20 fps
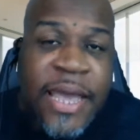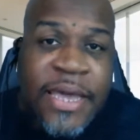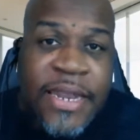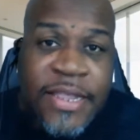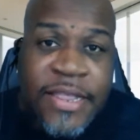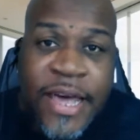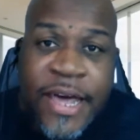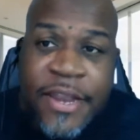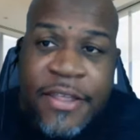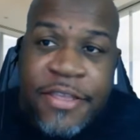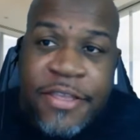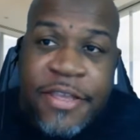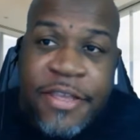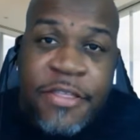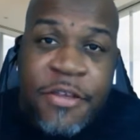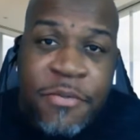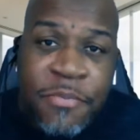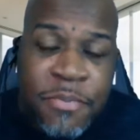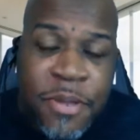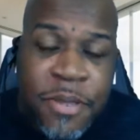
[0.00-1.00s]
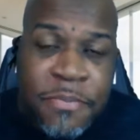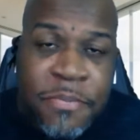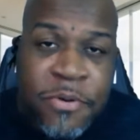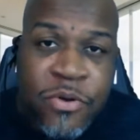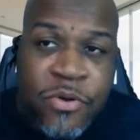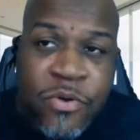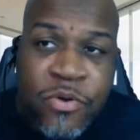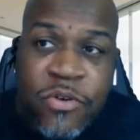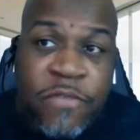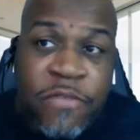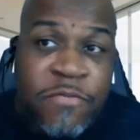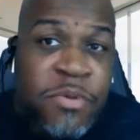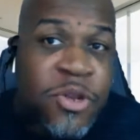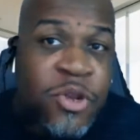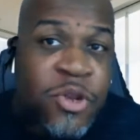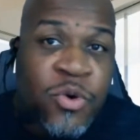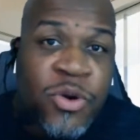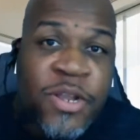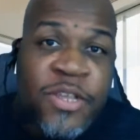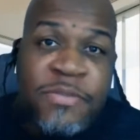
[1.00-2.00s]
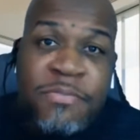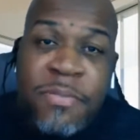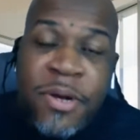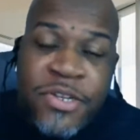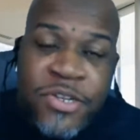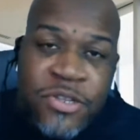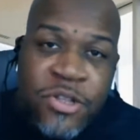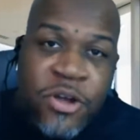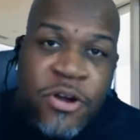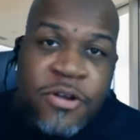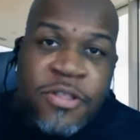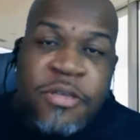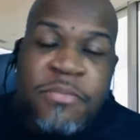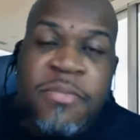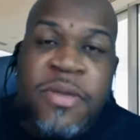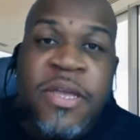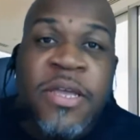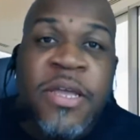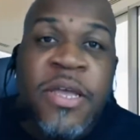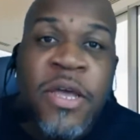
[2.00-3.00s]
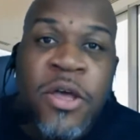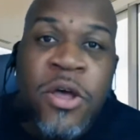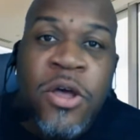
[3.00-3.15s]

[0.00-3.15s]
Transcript: And a lot of the other people who have been doing this much longer than me